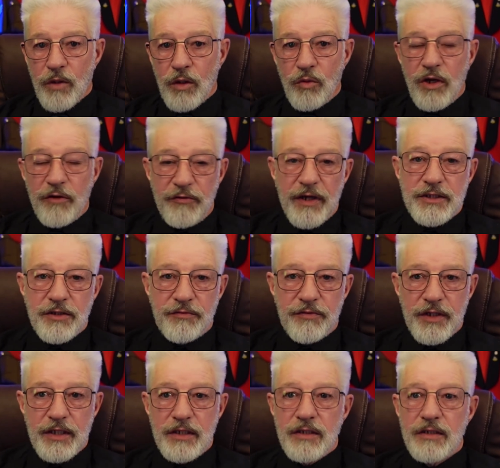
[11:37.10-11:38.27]

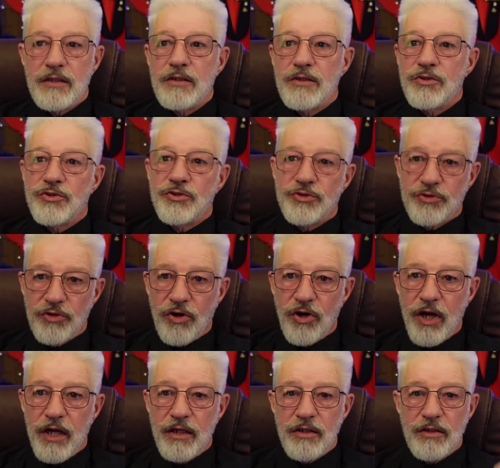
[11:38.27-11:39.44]
effectively
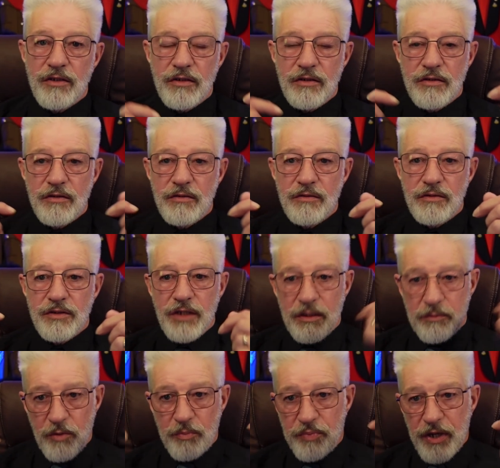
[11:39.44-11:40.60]
try and take
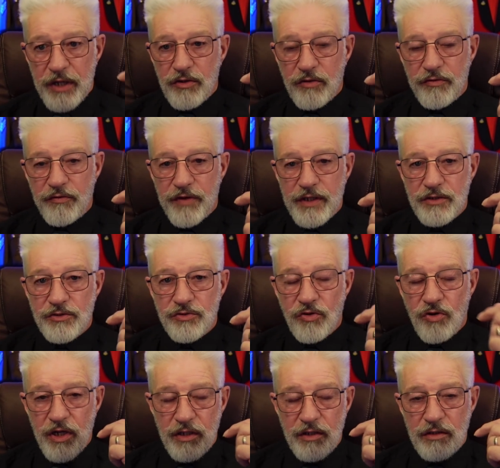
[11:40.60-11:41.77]
my brain off of it,
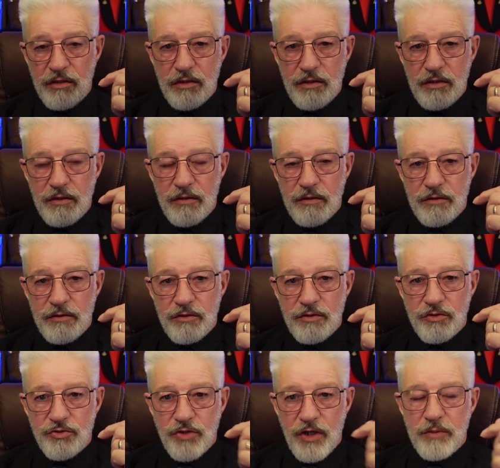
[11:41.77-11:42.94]
try and
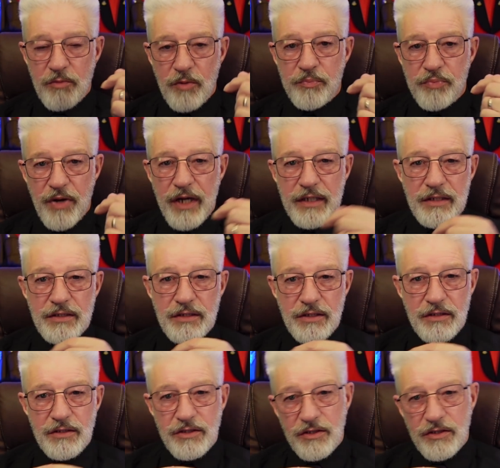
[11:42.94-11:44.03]
train my brain to